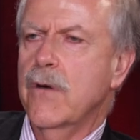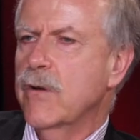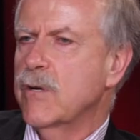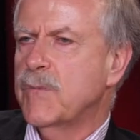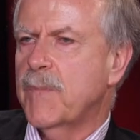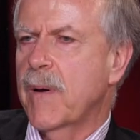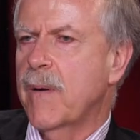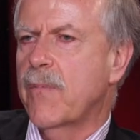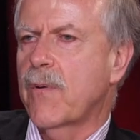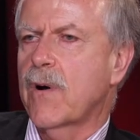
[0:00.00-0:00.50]

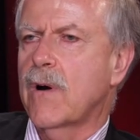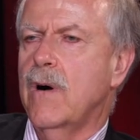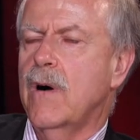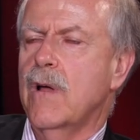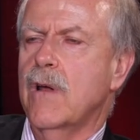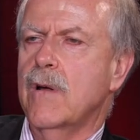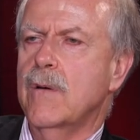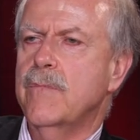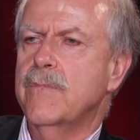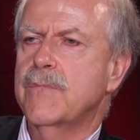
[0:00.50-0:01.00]
newspaper
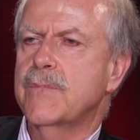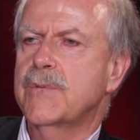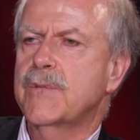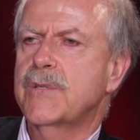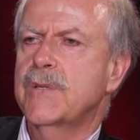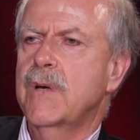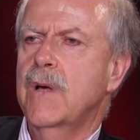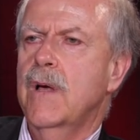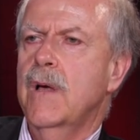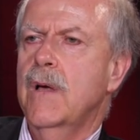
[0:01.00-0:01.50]

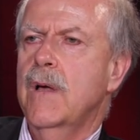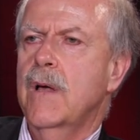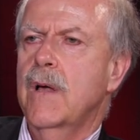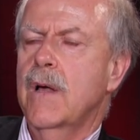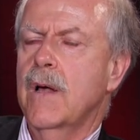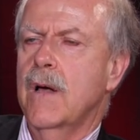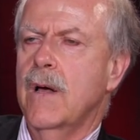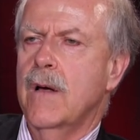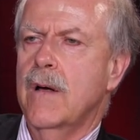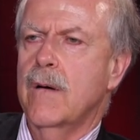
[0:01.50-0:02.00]
columns,
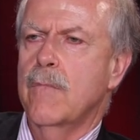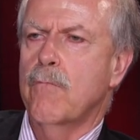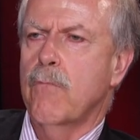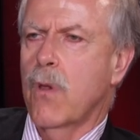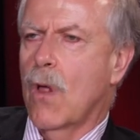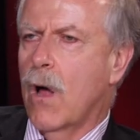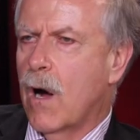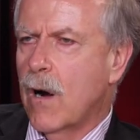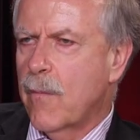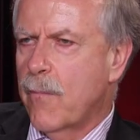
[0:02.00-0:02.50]

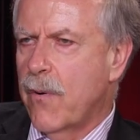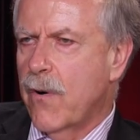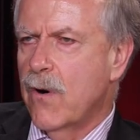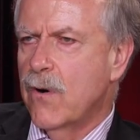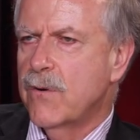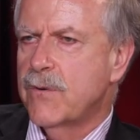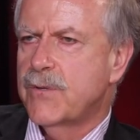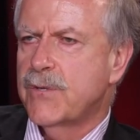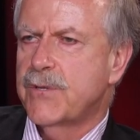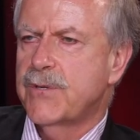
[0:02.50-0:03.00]
blog
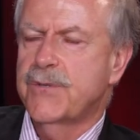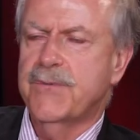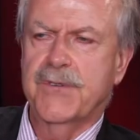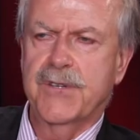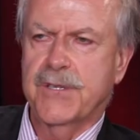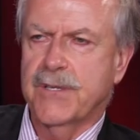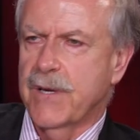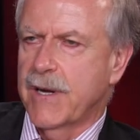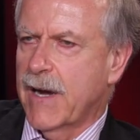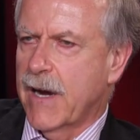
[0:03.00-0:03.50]
posts,
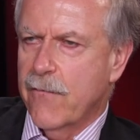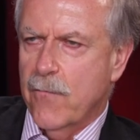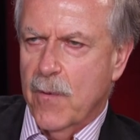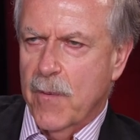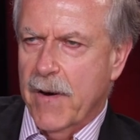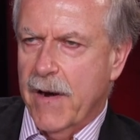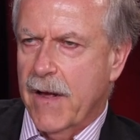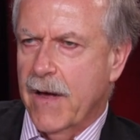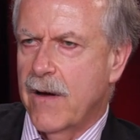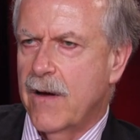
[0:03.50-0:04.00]
just like
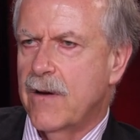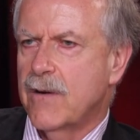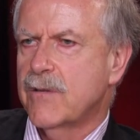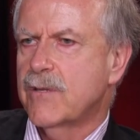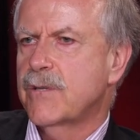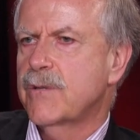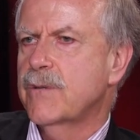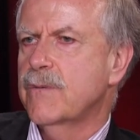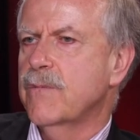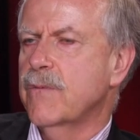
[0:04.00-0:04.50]
everybody
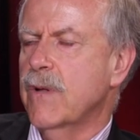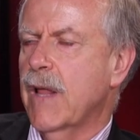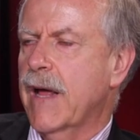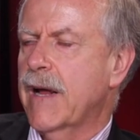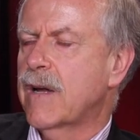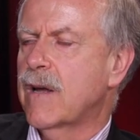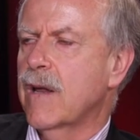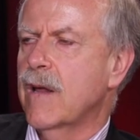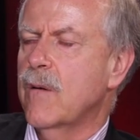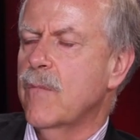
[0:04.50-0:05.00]
else,
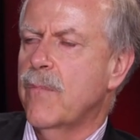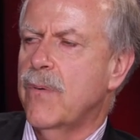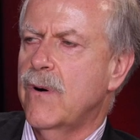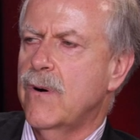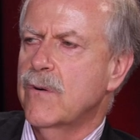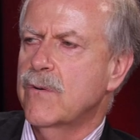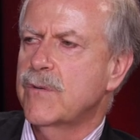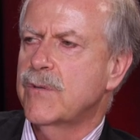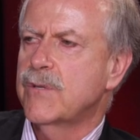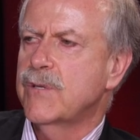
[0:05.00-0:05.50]
LinkedIn
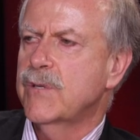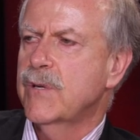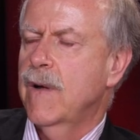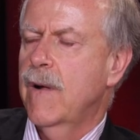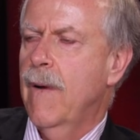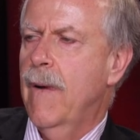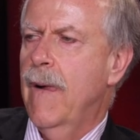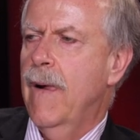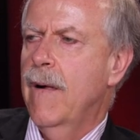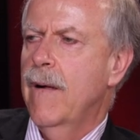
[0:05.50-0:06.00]
posts,
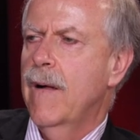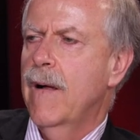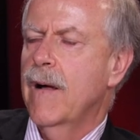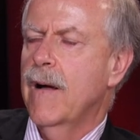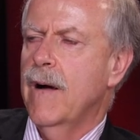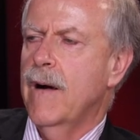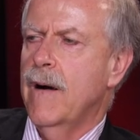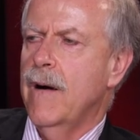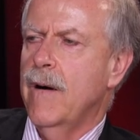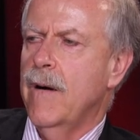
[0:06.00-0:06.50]

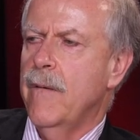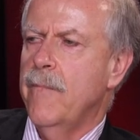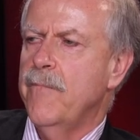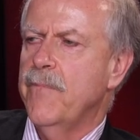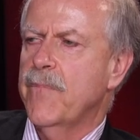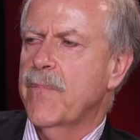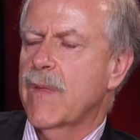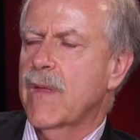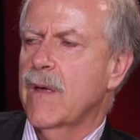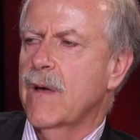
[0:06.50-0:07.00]

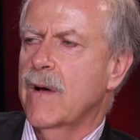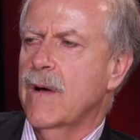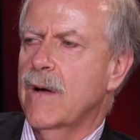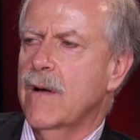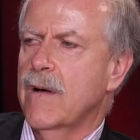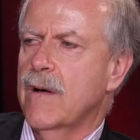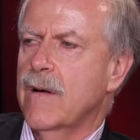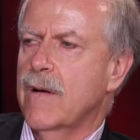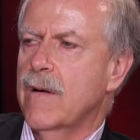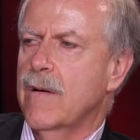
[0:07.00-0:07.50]

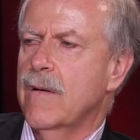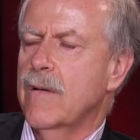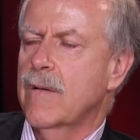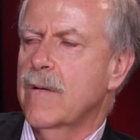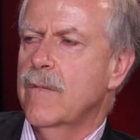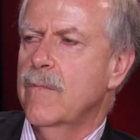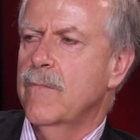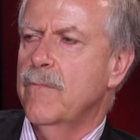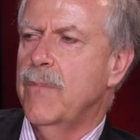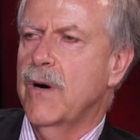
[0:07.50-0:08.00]

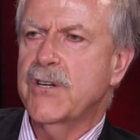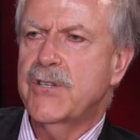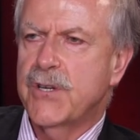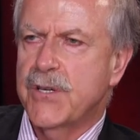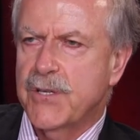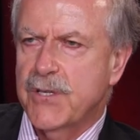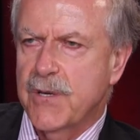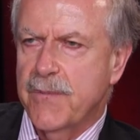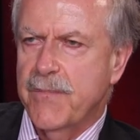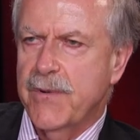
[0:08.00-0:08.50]

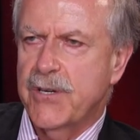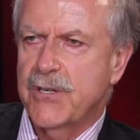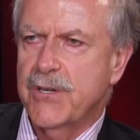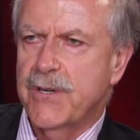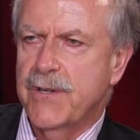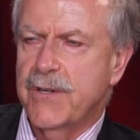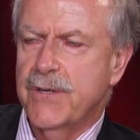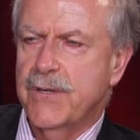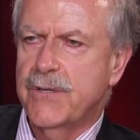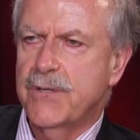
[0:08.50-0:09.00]
budget
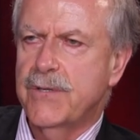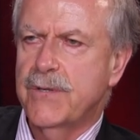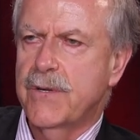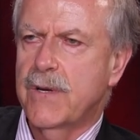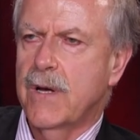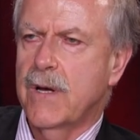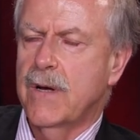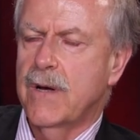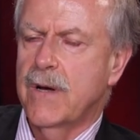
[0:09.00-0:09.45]
submissions,